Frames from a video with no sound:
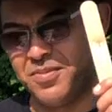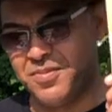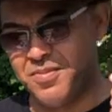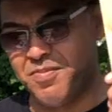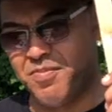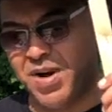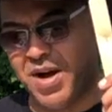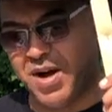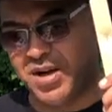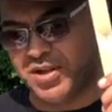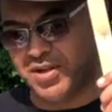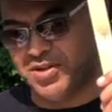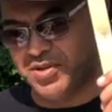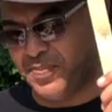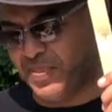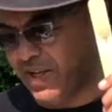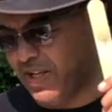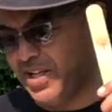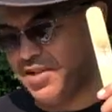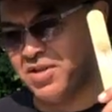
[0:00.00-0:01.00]
markers,
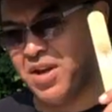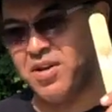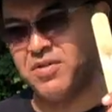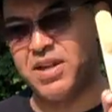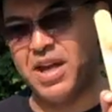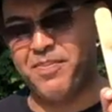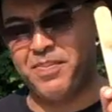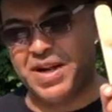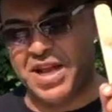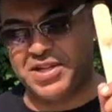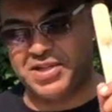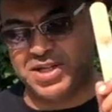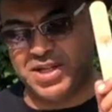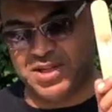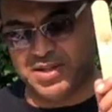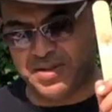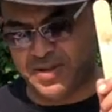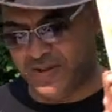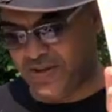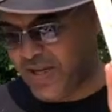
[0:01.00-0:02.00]
please don't get plastic,
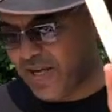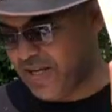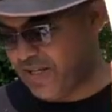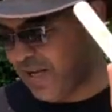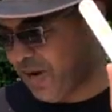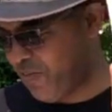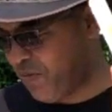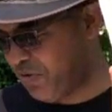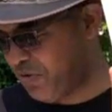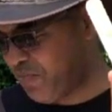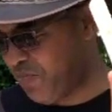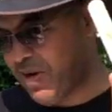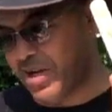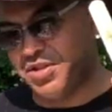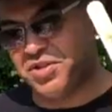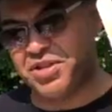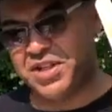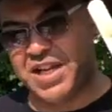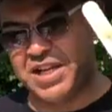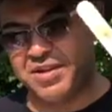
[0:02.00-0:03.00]
okay, get wooden
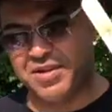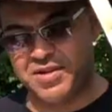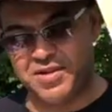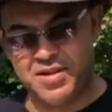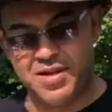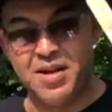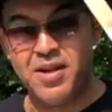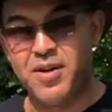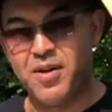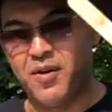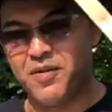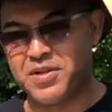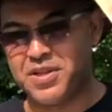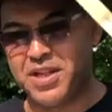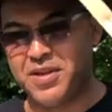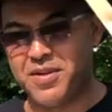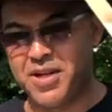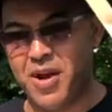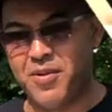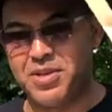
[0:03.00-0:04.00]
ones so they can
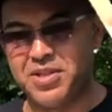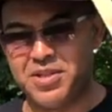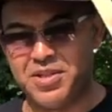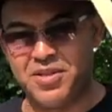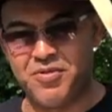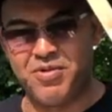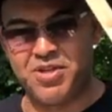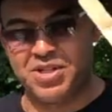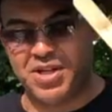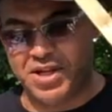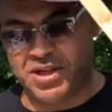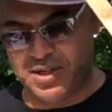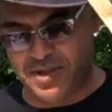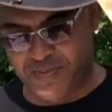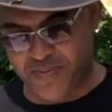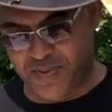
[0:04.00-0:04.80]
obviously go into the recycling